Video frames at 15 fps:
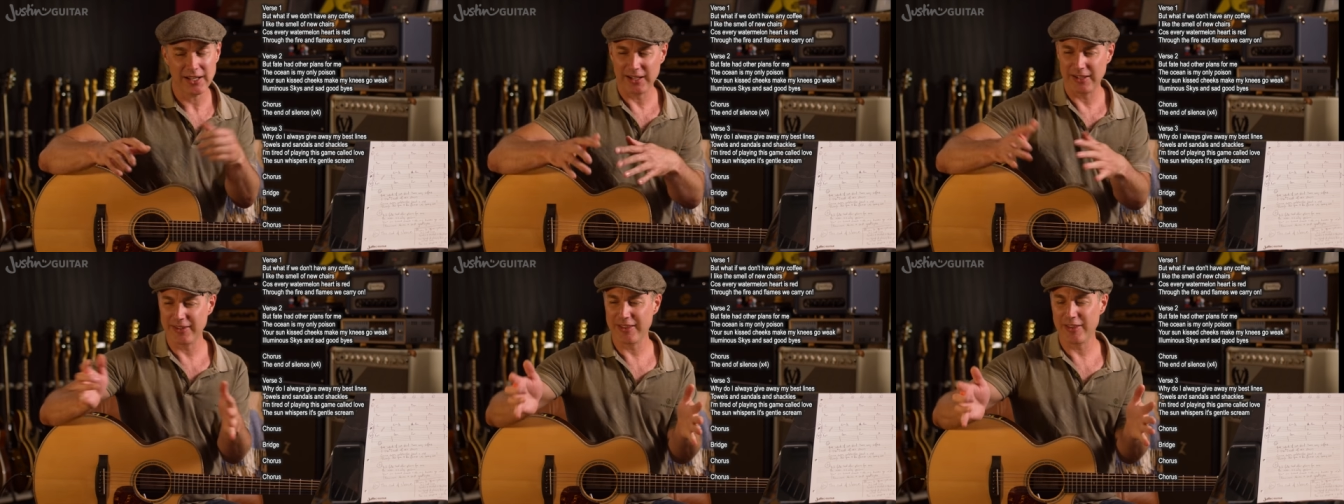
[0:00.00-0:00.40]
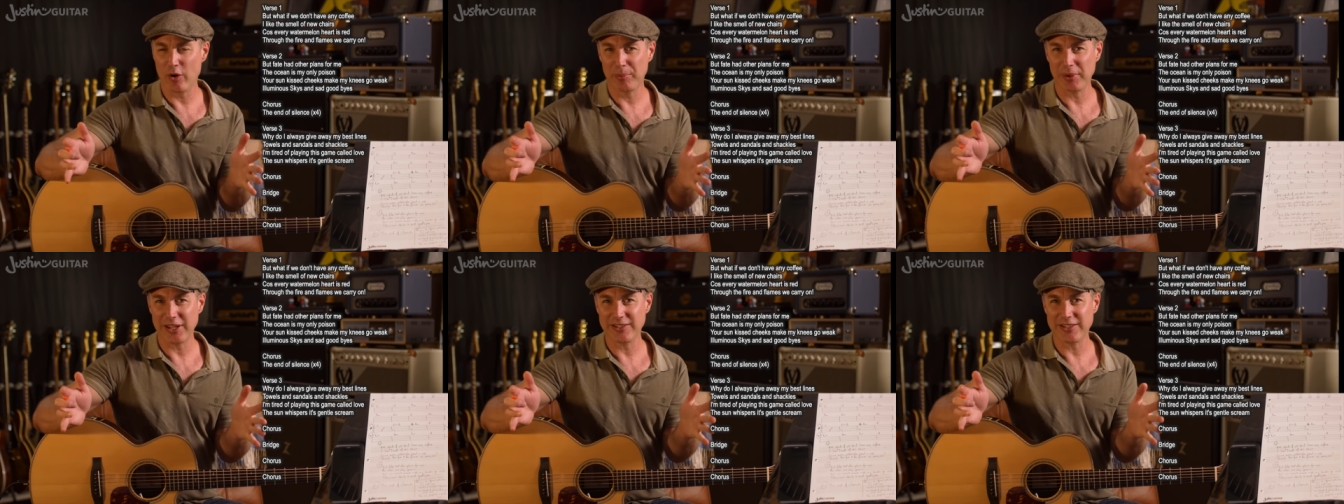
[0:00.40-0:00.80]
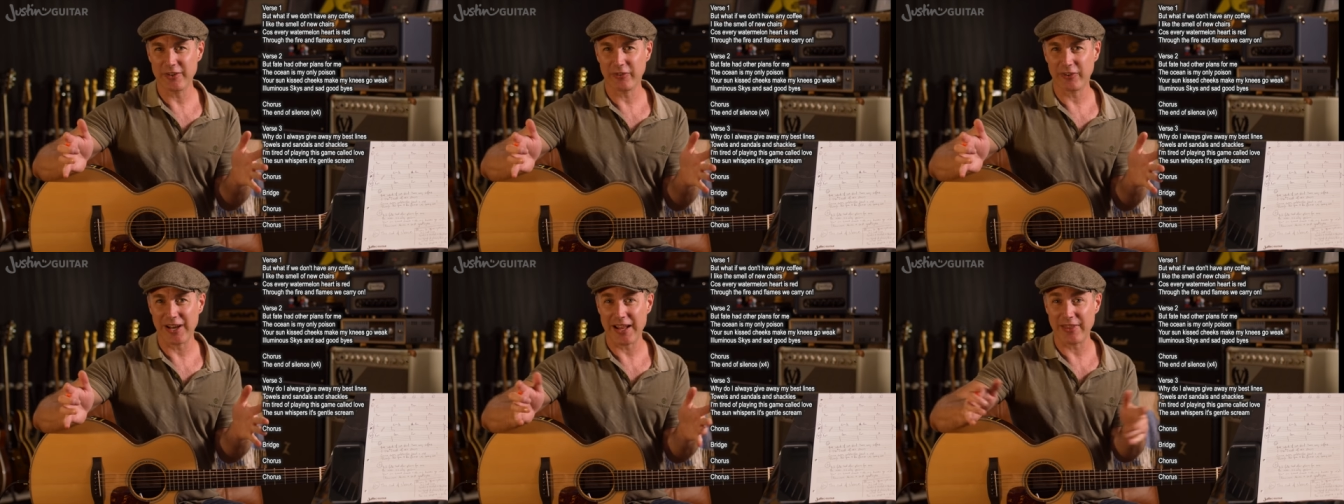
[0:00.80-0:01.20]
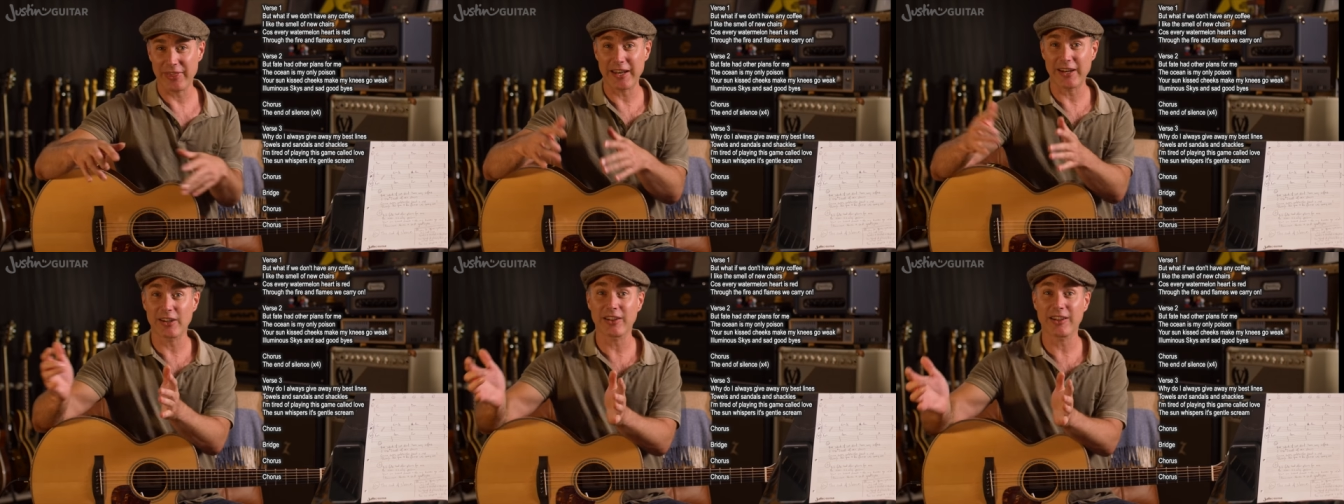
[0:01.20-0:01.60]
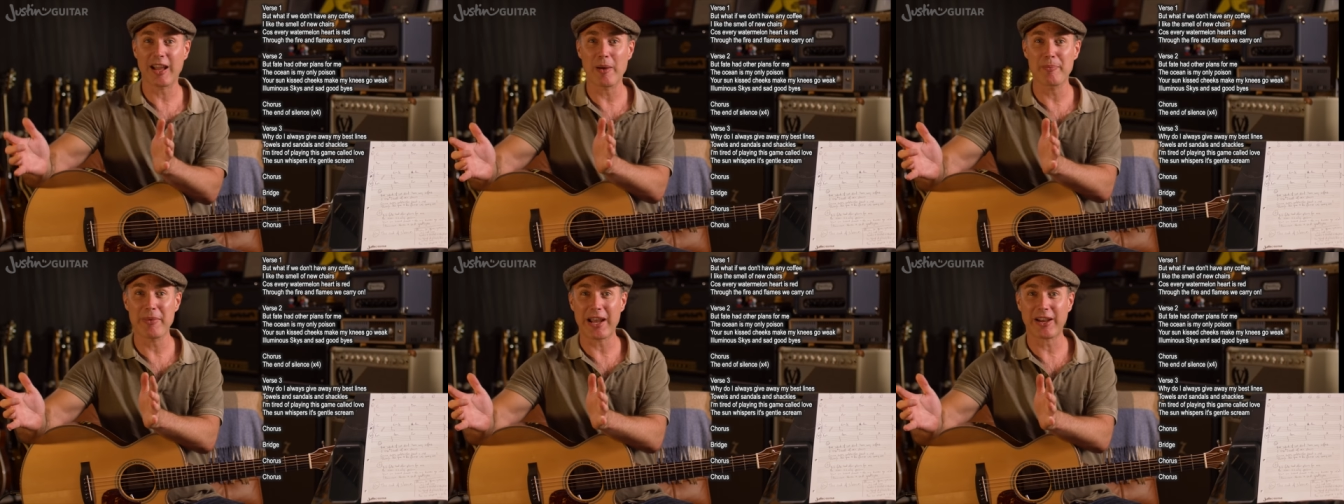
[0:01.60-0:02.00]
and then there'll be a different ad and then it'll
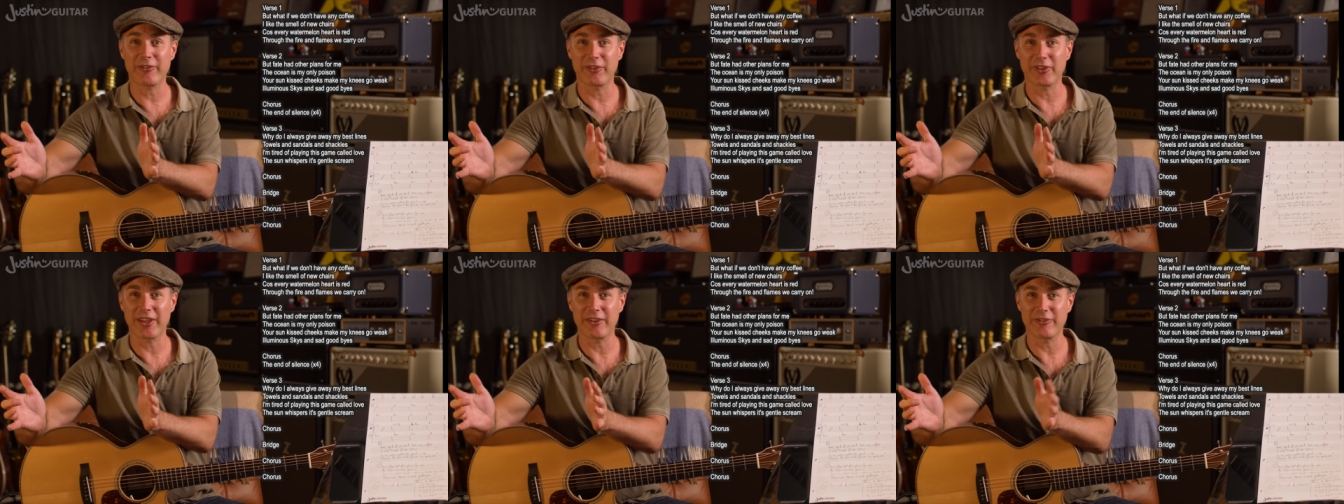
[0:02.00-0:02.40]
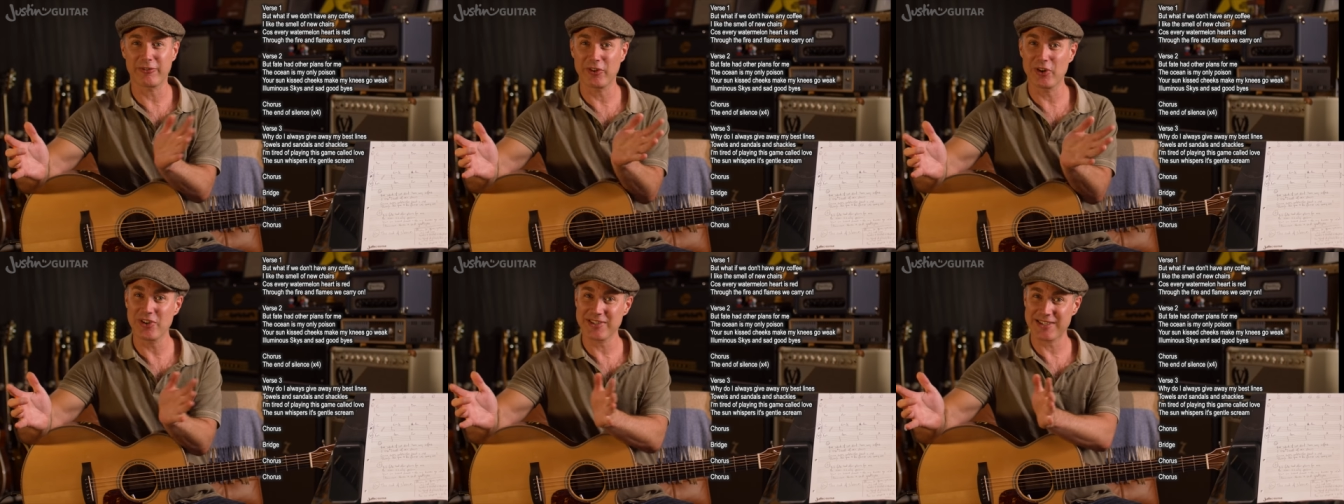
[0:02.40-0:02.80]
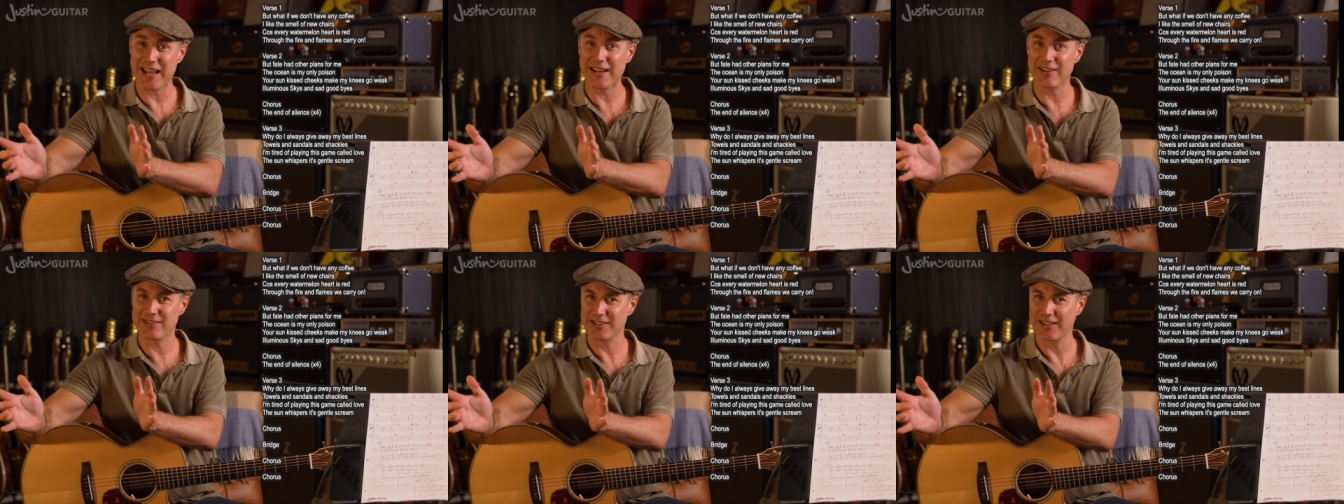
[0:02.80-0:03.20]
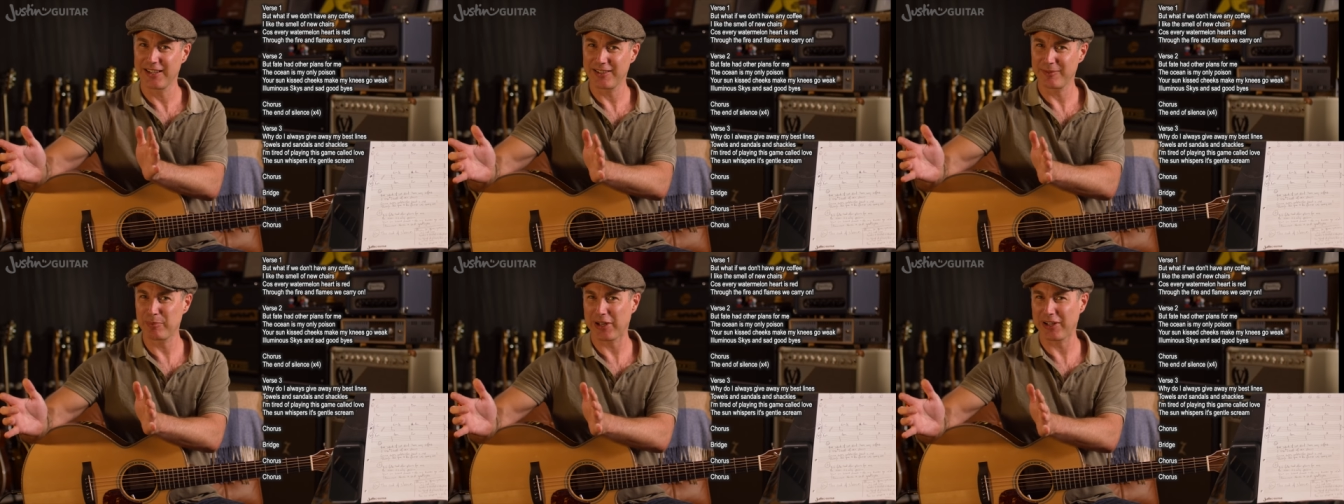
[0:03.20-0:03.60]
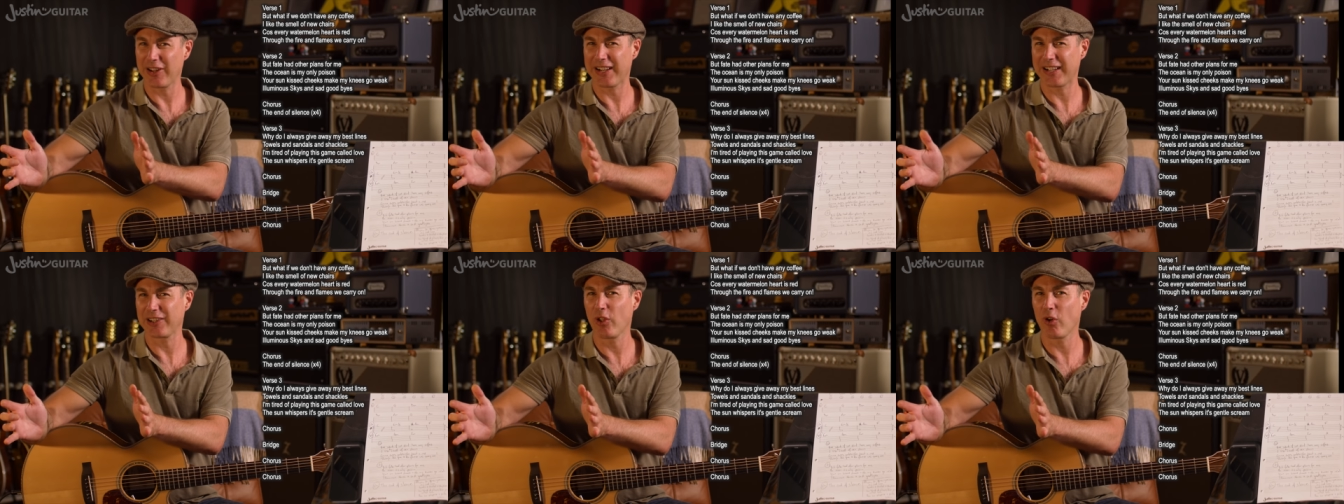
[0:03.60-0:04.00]
come back for that first ad's, but
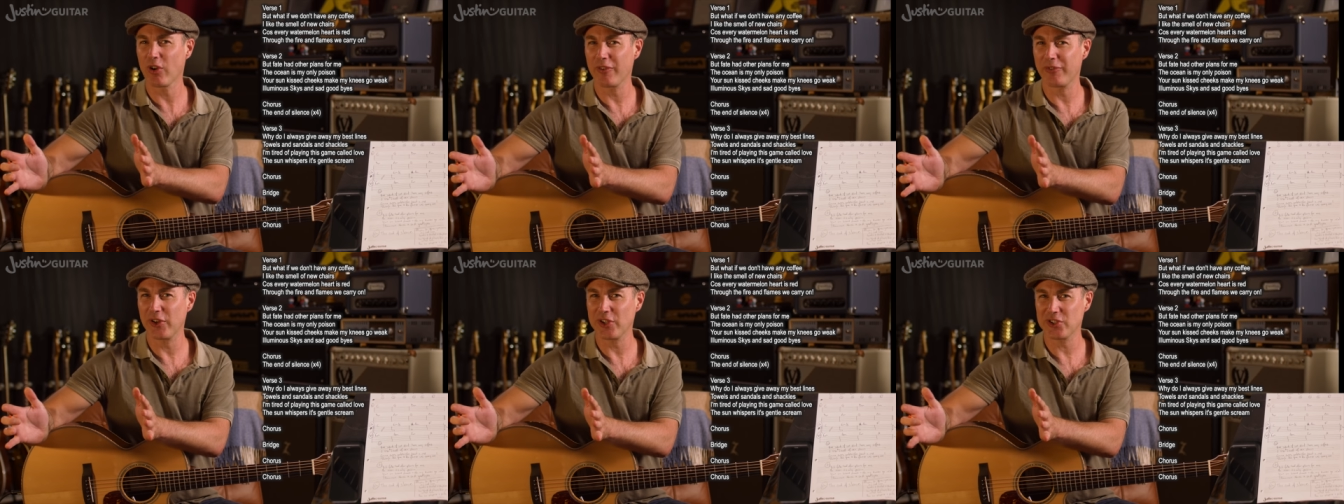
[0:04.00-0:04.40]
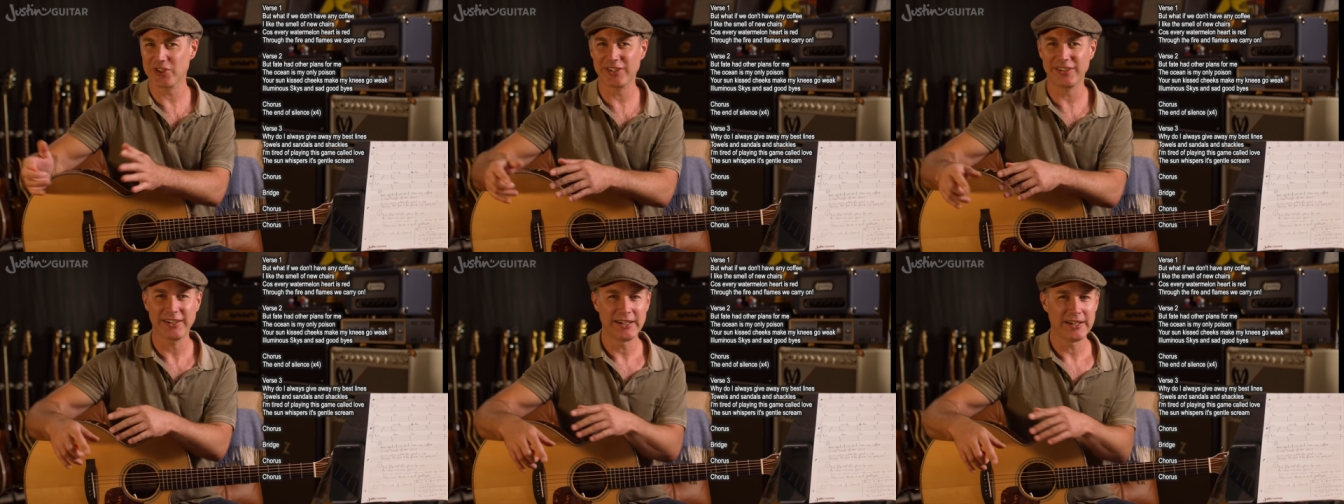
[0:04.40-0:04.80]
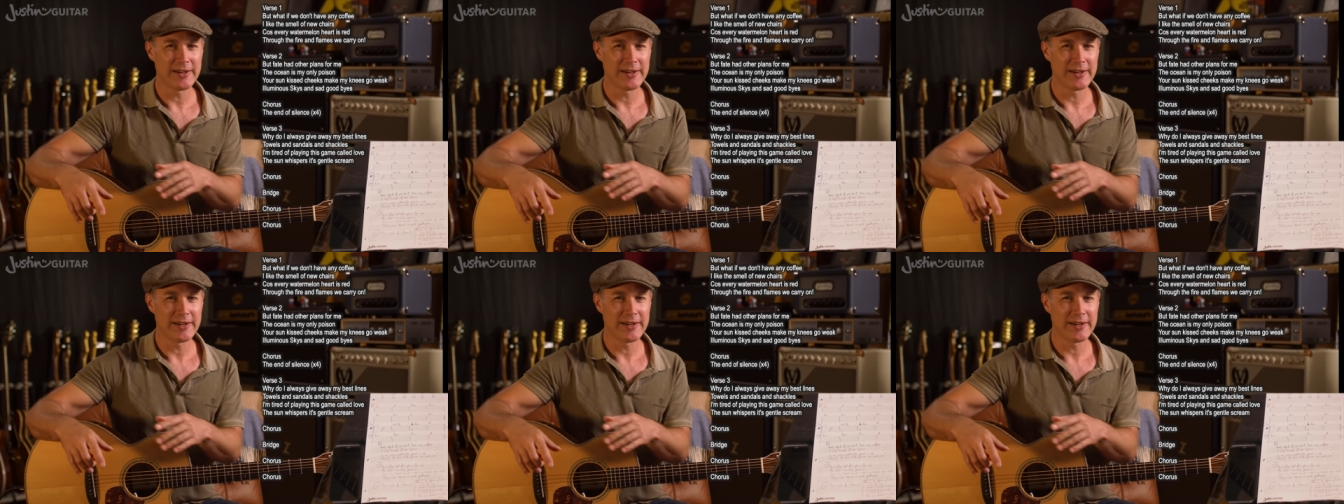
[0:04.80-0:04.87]
like a longer version.